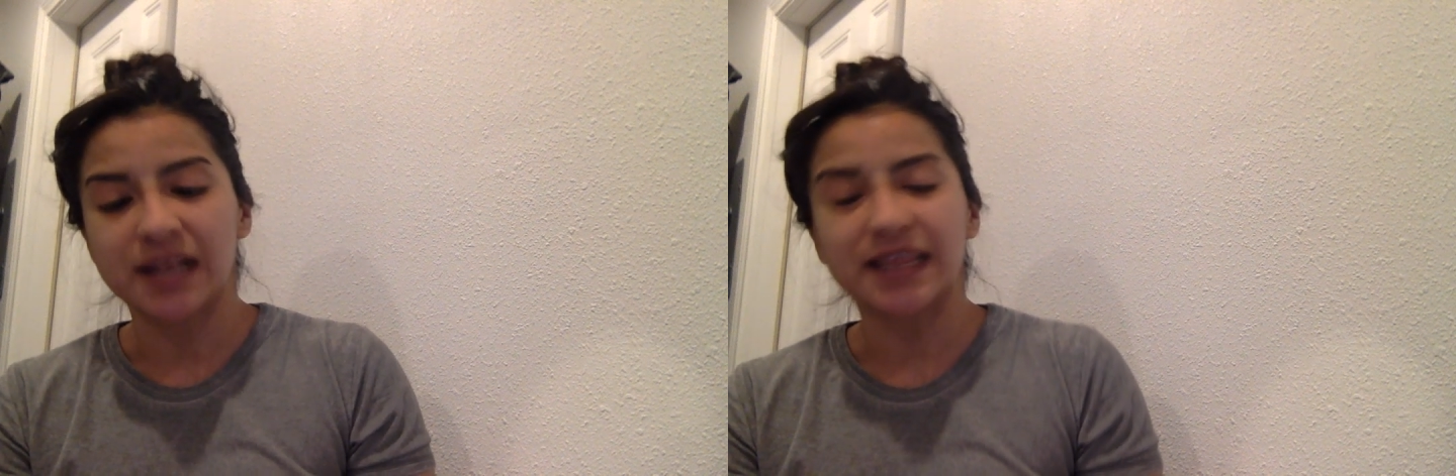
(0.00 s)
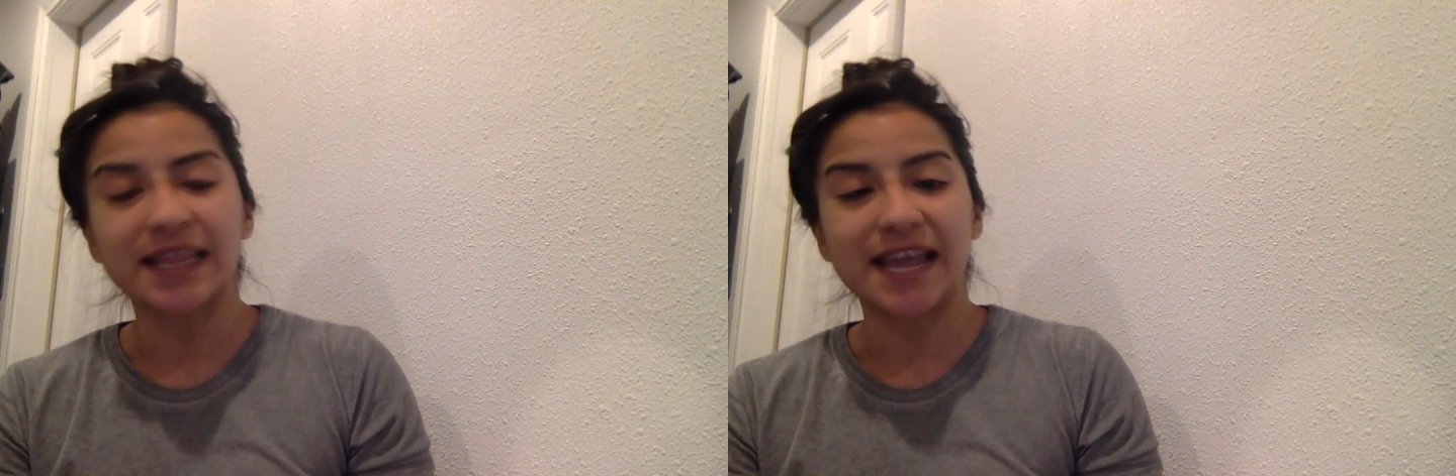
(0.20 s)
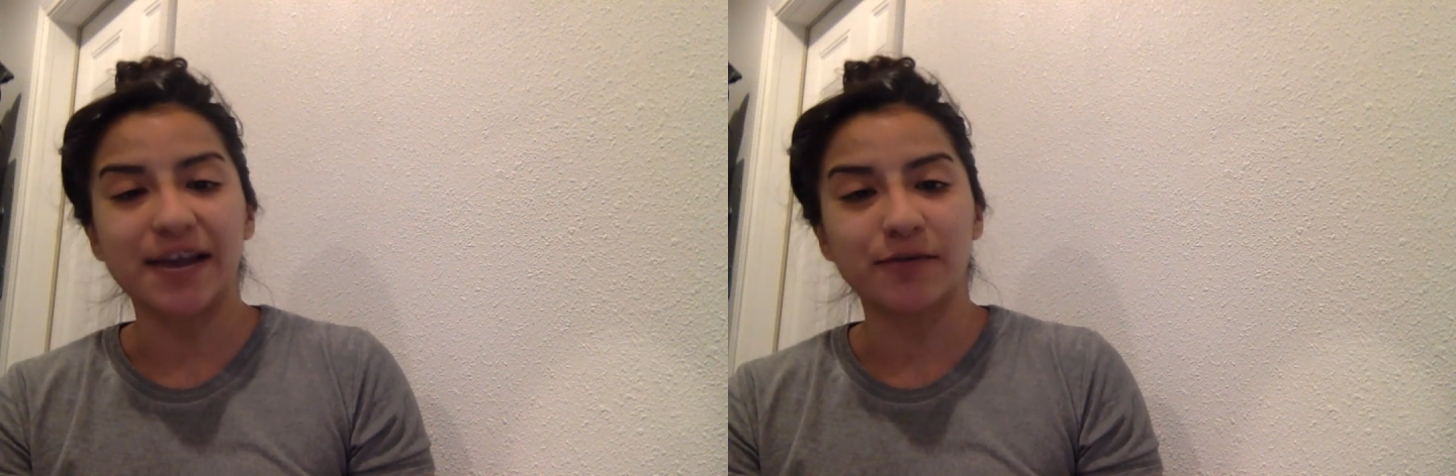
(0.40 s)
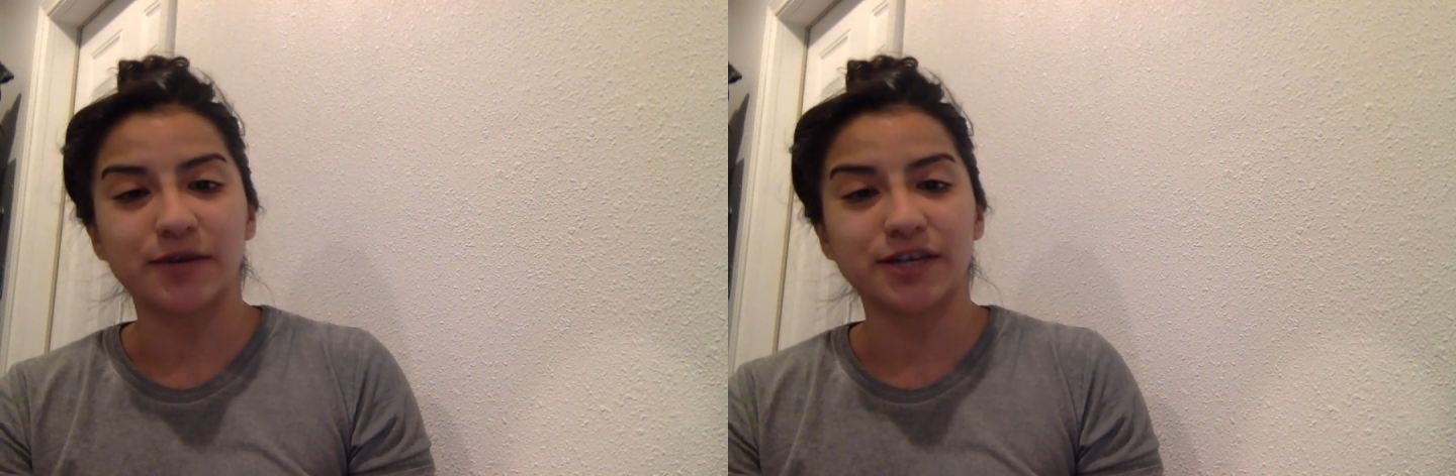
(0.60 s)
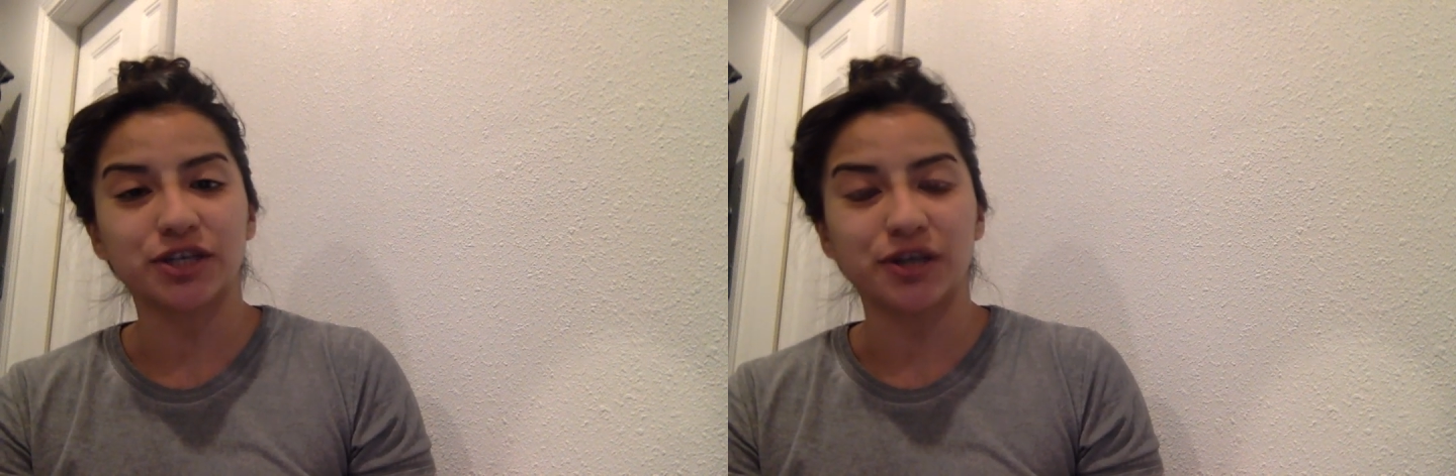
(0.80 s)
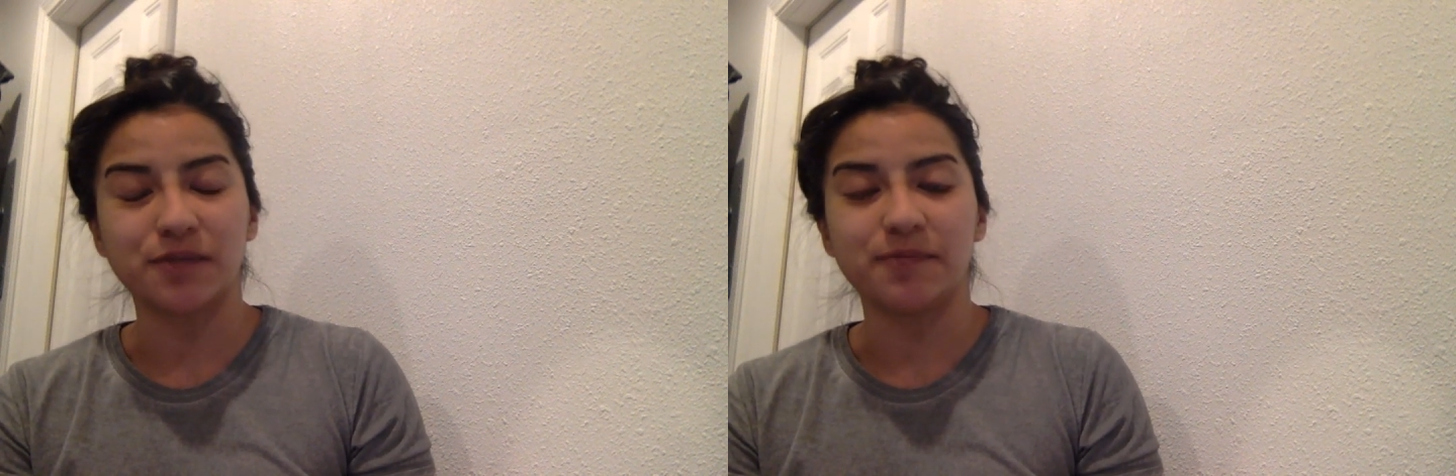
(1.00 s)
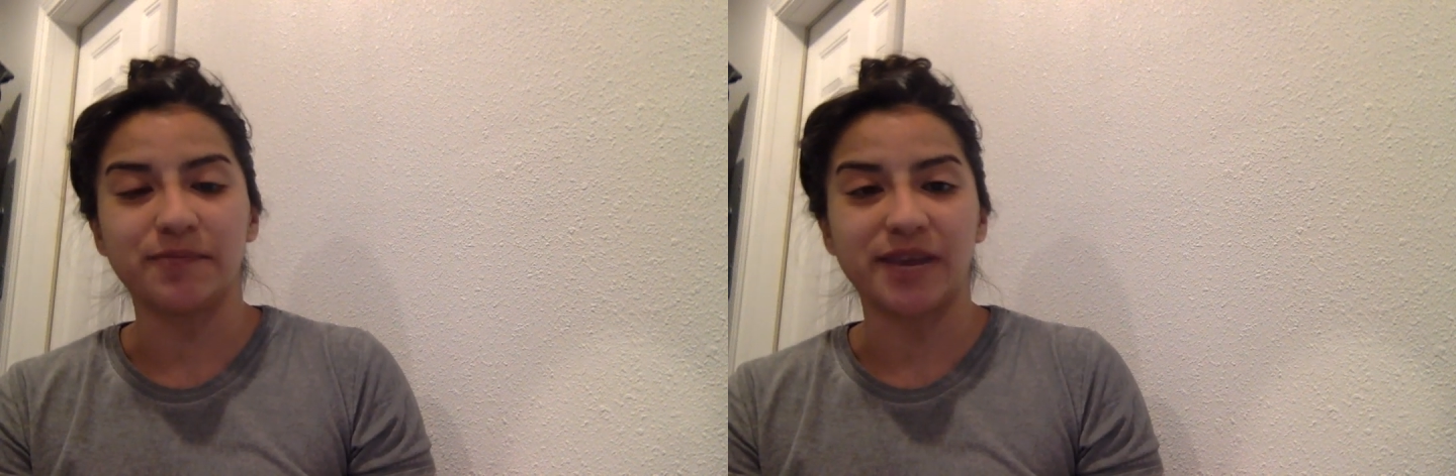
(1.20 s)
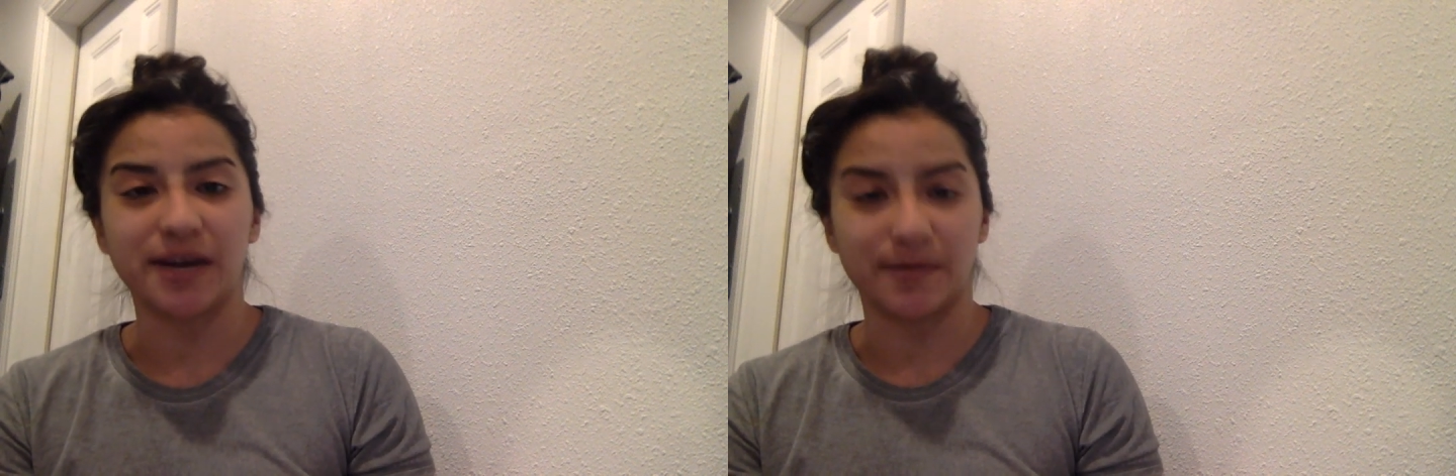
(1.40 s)
Language
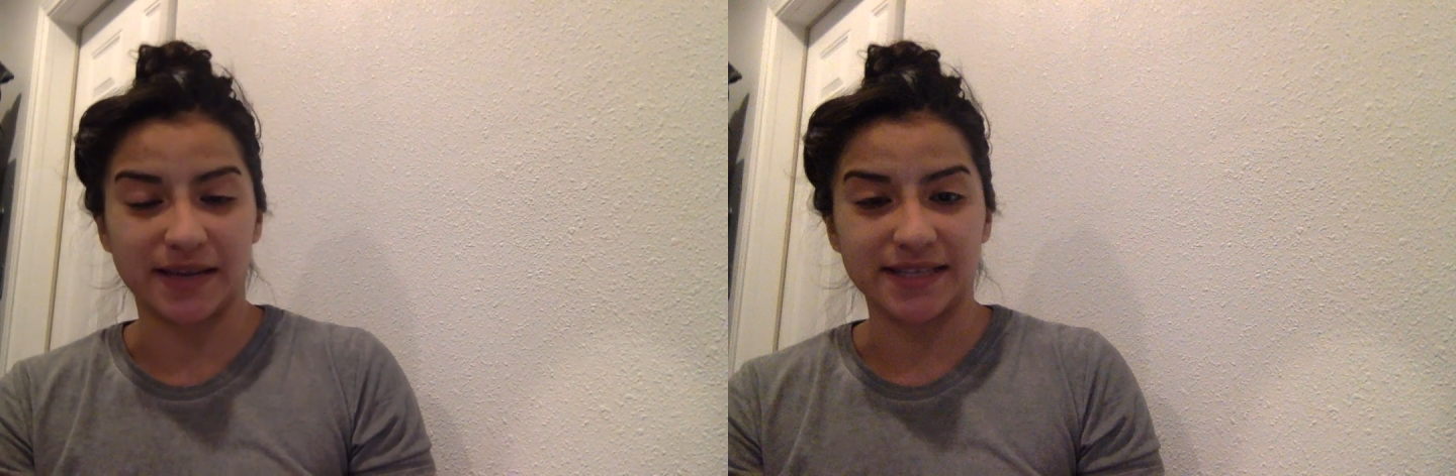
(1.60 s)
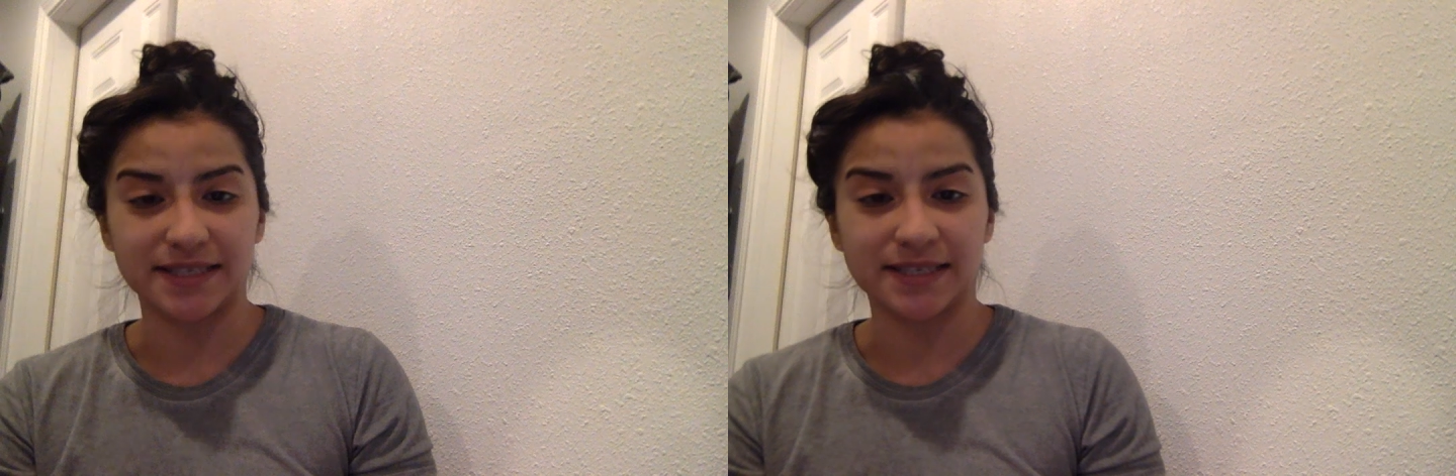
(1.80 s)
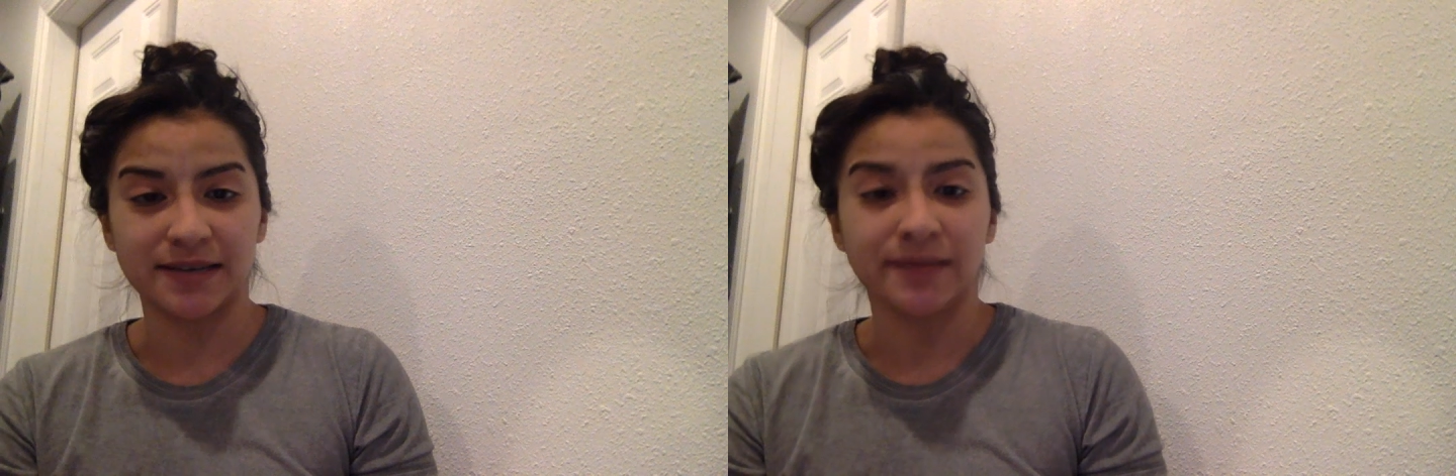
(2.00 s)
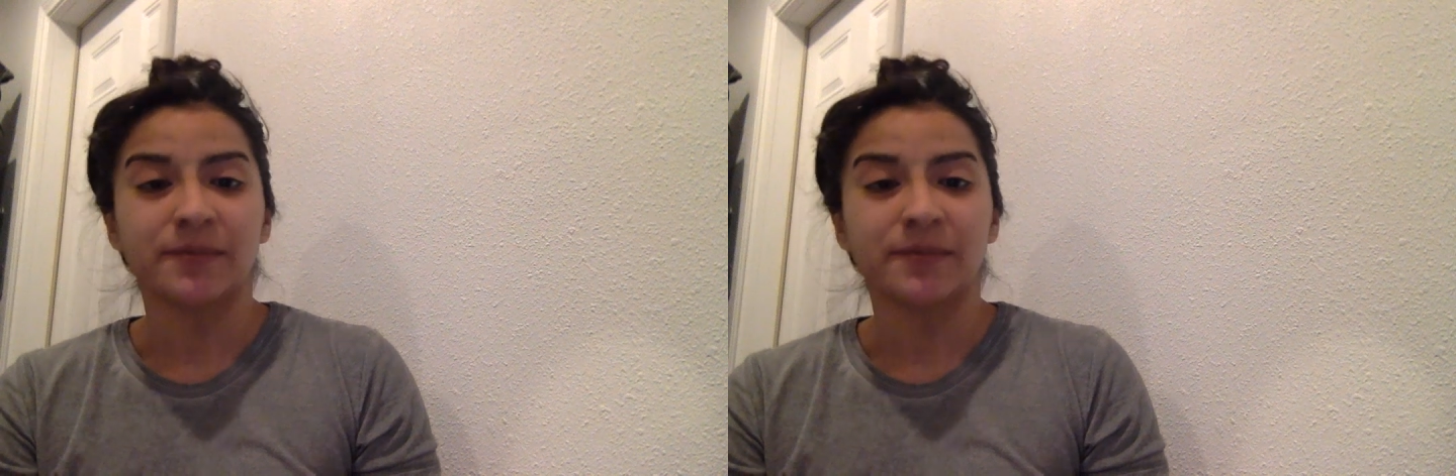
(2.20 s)
Impairments.